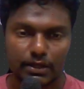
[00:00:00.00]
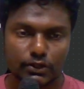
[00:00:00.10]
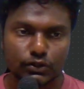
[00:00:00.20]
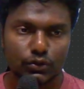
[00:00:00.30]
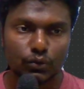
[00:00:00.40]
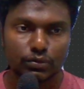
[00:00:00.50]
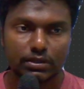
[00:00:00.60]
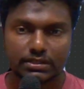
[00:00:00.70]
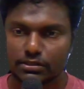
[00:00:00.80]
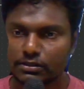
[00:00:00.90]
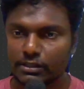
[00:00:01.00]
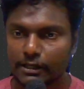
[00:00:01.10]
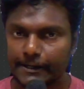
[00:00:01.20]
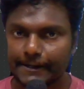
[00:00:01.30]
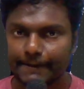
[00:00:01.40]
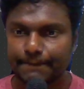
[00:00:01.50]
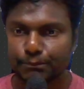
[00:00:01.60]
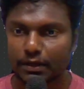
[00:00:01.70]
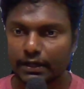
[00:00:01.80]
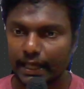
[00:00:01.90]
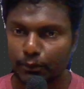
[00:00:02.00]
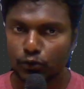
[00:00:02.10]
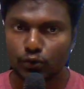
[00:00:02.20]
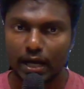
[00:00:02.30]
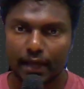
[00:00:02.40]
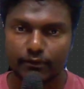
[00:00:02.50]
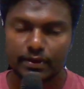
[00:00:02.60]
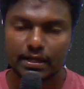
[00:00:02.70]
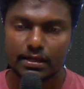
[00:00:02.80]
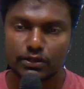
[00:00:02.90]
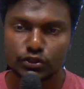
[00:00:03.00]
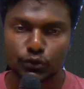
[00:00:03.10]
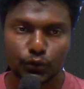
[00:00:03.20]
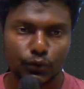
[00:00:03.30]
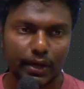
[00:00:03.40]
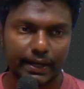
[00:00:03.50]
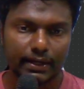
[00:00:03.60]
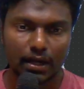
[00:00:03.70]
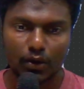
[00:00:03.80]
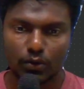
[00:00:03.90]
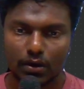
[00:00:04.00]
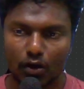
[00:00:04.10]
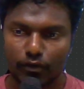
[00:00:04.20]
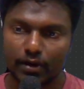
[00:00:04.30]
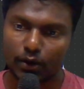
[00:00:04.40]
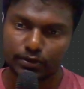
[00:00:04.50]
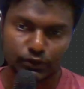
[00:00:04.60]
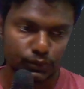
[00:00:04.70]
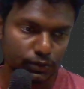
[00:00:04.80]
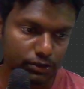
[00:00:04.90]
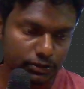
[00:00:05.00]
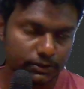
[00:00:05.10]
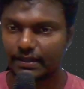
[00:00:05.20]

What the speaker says: So this is a demo I will show you right now of how this works.